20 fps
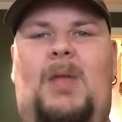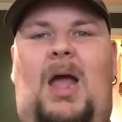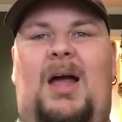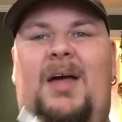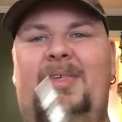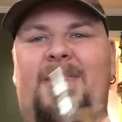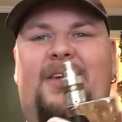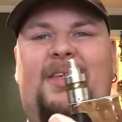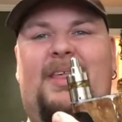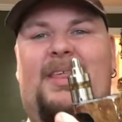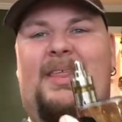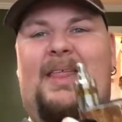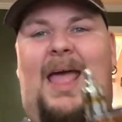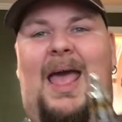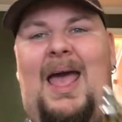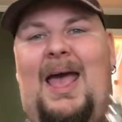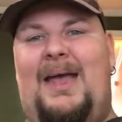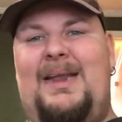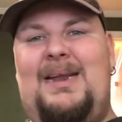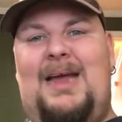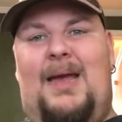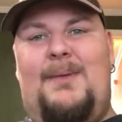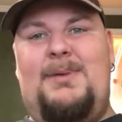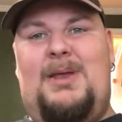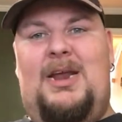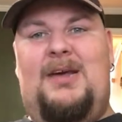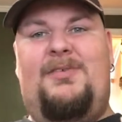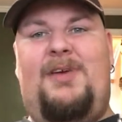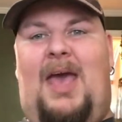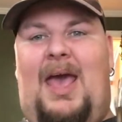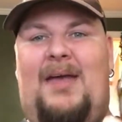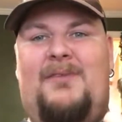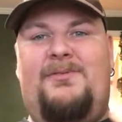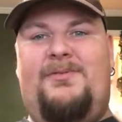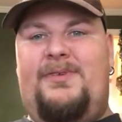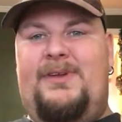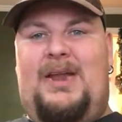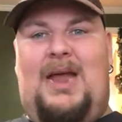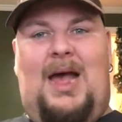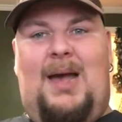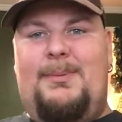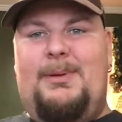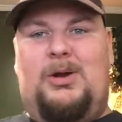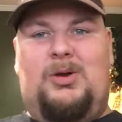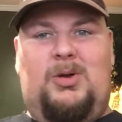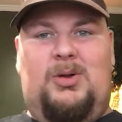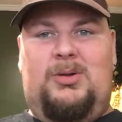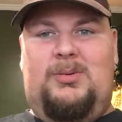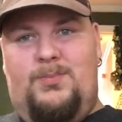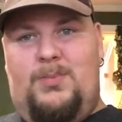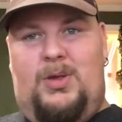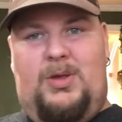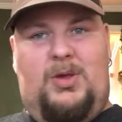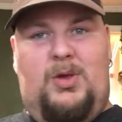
Other than that, I mean, I've had phenomenal